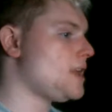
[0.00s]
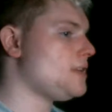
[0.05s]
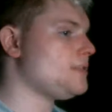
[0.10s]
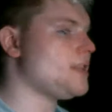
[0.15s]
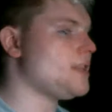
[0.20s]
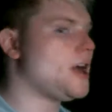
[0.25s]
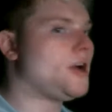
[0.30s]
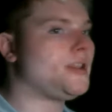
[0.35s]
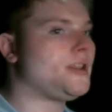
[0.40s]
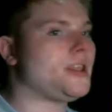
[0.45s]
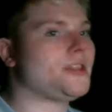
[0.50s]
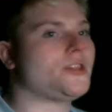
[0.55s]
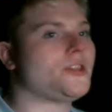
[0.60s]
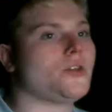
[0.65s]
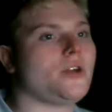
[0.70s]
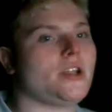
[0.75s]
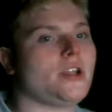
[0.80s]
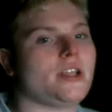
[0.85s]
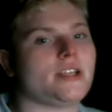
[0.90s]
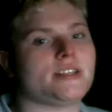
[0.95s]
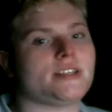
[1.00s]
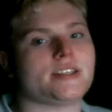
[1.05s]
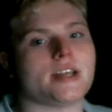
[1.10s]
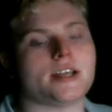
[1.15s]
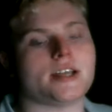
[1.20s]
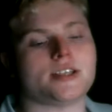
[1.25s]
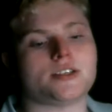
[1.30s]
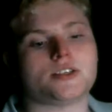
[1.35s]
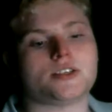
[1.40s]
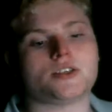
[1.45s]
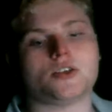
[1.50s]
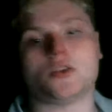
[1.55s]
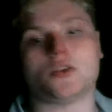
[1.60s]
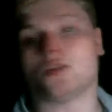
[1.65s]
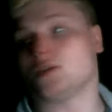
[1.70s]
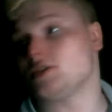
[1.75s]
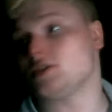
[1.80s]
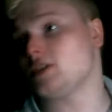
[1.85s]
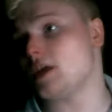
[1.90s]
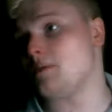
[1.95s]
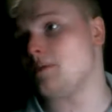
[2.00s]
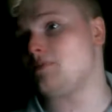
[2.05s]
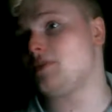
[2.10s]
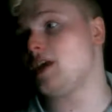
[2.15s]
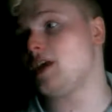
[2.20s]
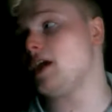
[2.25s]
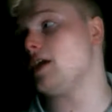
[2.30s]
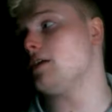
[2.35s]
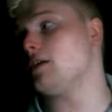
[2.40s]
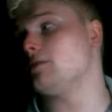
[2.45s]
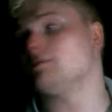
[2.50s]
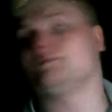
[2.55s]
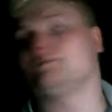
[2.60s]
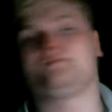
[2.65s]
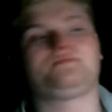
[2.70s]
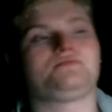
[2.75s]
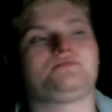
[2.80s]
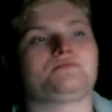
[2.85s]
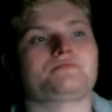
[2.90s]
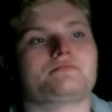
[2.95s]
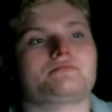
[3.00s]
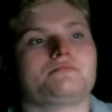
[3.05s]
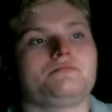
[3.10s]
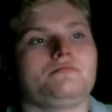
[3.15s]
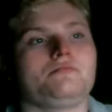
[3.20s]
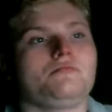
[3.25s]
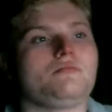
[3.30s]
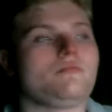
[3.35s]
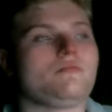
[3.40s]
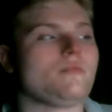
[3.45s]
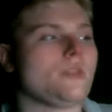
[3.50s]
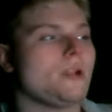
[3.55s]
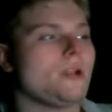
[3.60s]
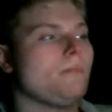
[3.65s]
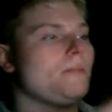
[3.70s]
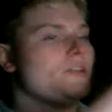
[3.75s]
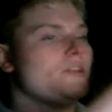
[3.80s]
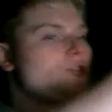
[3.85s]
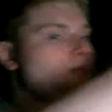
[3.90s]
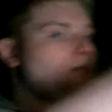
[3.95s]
Now in a 3D sense, you do the same thing, but you